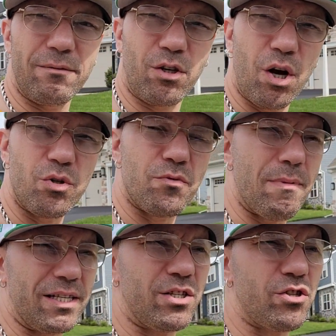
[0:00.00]
a Coach
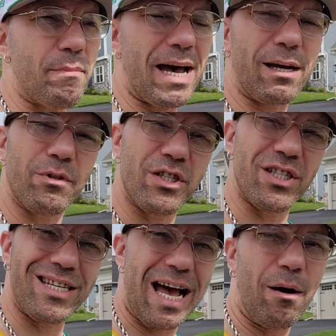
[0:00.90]
Messenger bag, which
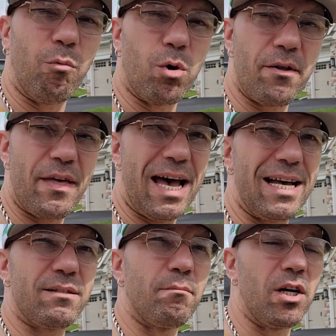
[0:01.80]
is not worth
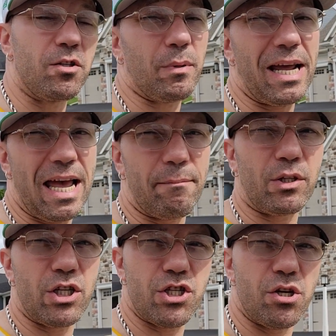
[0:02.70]
as much. But I
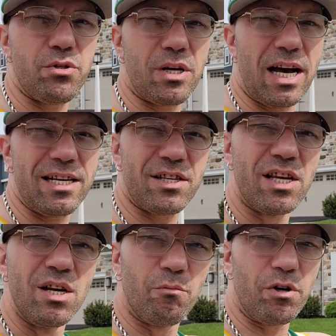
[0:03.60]
am going to show you
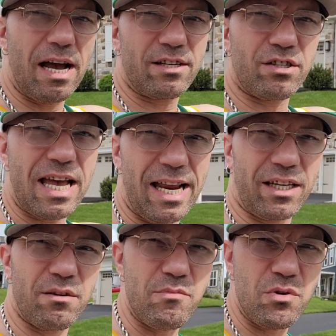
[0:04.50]
guys. We're actually
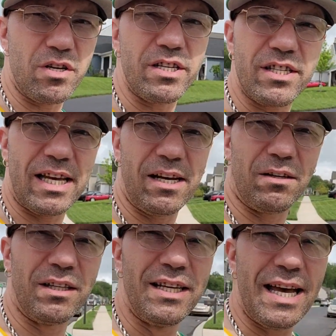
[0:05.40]
at a community
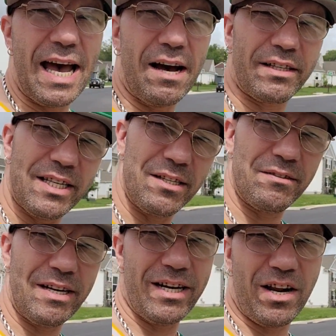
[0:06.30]
sale out
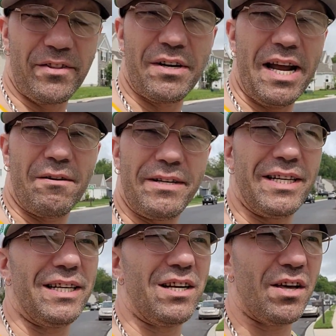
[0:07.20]
here in another
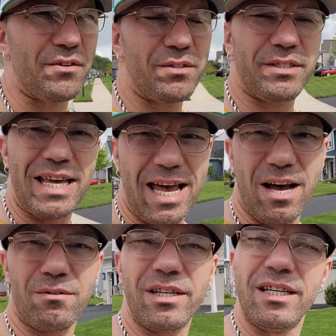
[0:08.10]
area, in another
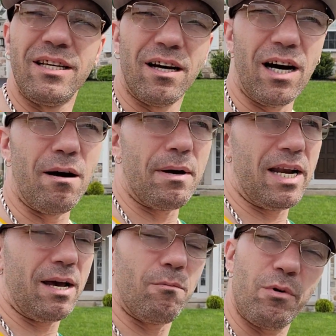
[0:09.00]
town. Um,
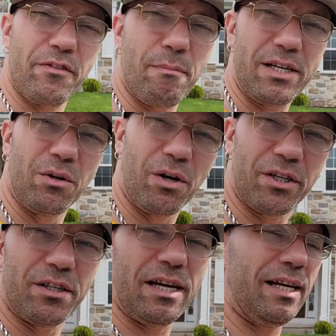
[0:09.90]
and I'm with my
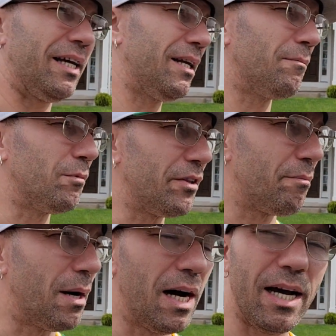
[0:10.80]
daughter and I'm
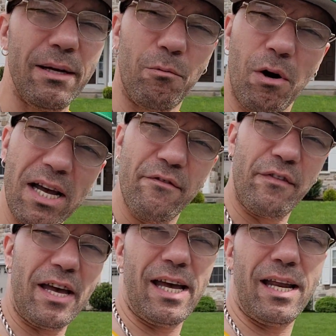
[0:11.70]
with my
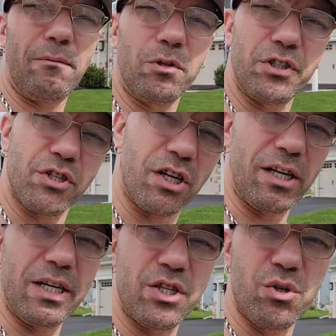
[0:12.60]
wife and we're just
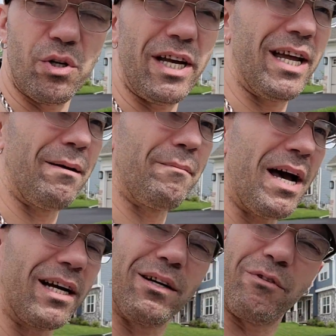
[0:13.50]
gonna enjoy it. I'm
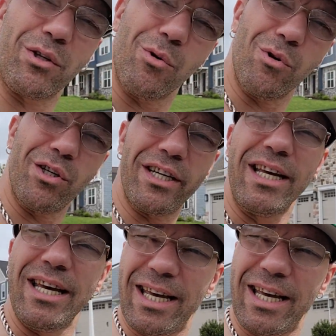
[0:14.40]
not gonna record